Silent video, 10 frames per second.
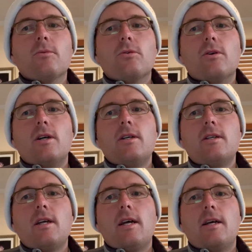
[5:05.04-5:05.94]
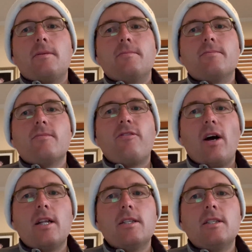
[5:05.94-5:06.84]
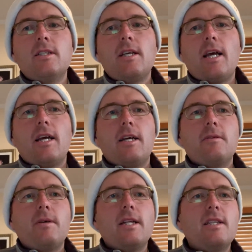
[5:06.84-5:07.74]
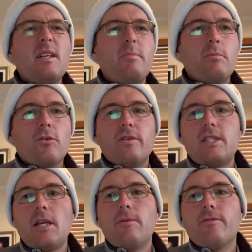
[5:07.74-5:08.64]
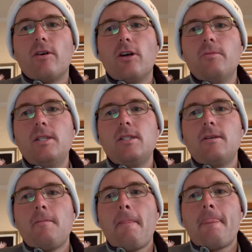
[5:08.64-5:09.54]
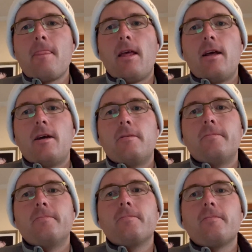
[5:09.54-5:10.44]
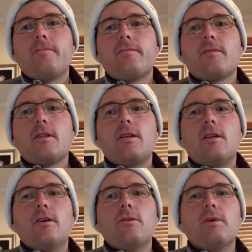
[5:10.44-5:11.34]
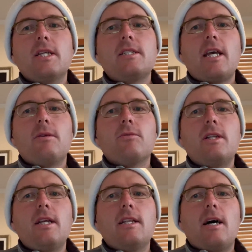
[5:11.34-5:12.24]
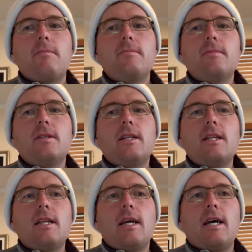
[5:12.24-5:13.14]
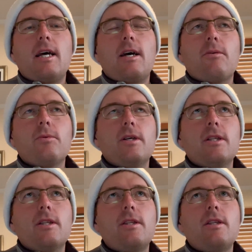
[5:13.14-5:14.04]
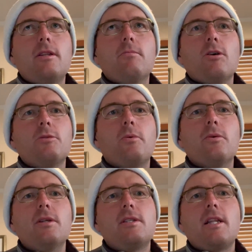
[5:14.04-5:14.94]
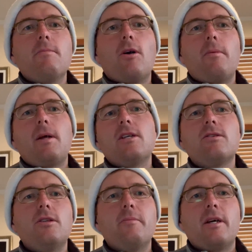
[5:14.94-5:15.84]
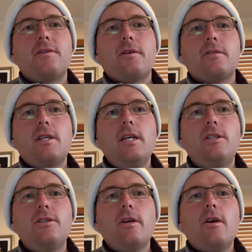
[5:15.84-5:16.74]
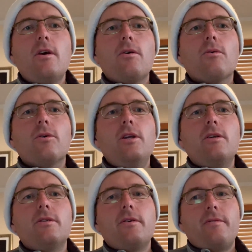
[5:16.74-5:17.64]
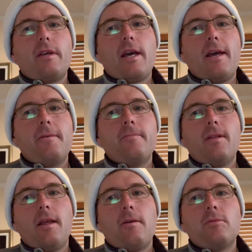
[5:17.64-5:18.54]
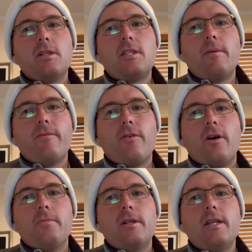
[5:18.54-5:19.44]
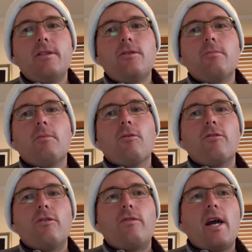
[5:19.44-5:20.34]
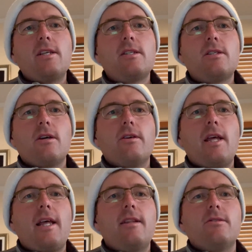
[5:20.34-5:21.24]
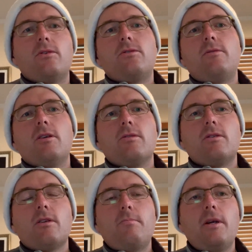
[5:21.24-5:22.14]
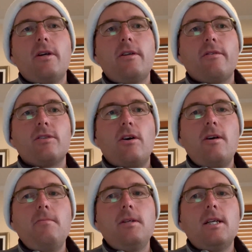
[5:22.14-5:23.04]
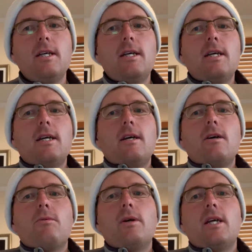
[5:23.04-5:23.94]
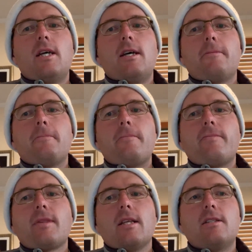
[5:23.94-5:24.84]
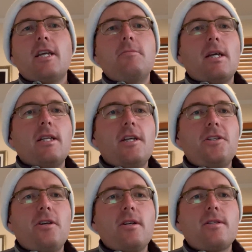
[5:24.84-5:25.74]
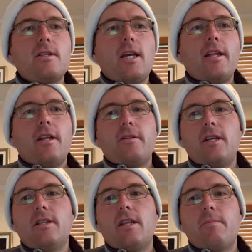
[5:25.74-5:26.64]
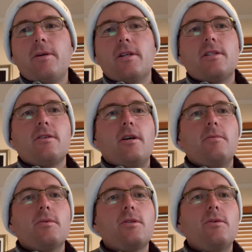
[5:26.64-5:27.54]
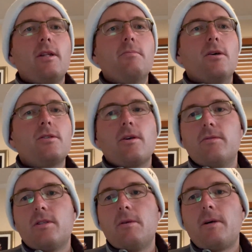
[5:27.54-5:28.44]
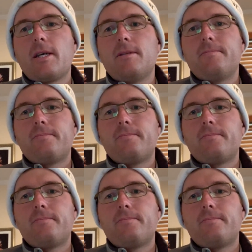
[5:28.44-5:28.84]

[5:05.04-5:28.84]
more fun and a bit more of a team environment. The winning team would end up with the most points, and they might play a certain amount of shots each, or you could turn the game with a team environment into a bit more of a race, so that there's a period of time where the teams had to hit shots, and then at the end of that period of time, it was who had the most cones in their bucket.